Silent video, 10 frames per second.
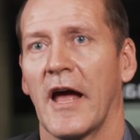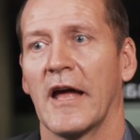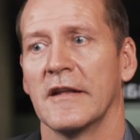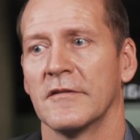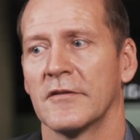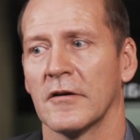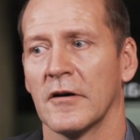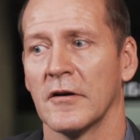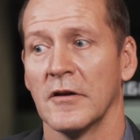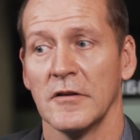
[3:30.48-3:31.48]
And
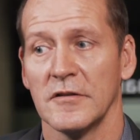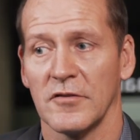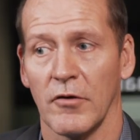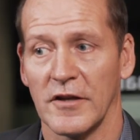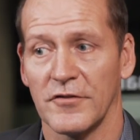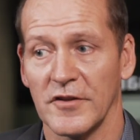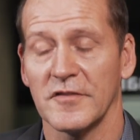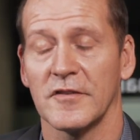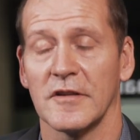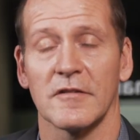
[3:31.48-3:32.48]
so I
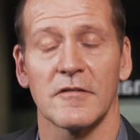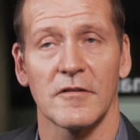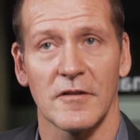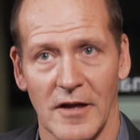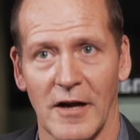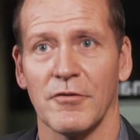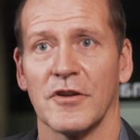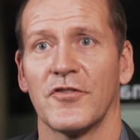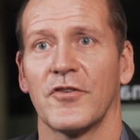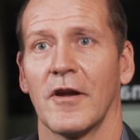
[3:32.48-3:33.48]
just
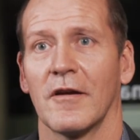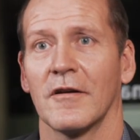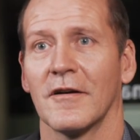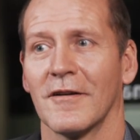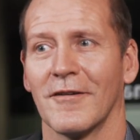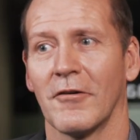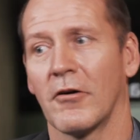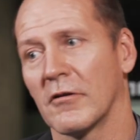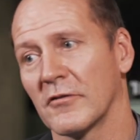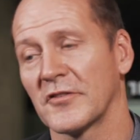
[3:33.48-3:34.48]
encourage
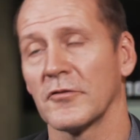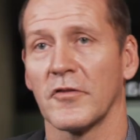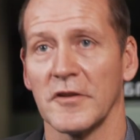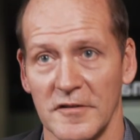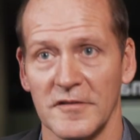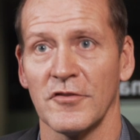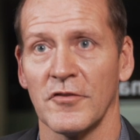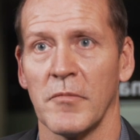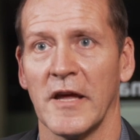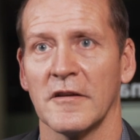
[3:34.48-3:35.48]
also the
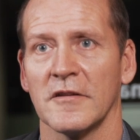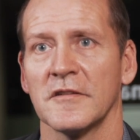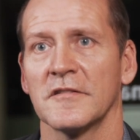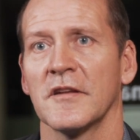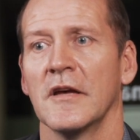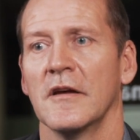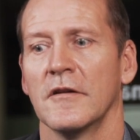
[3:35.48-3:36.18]
decision makers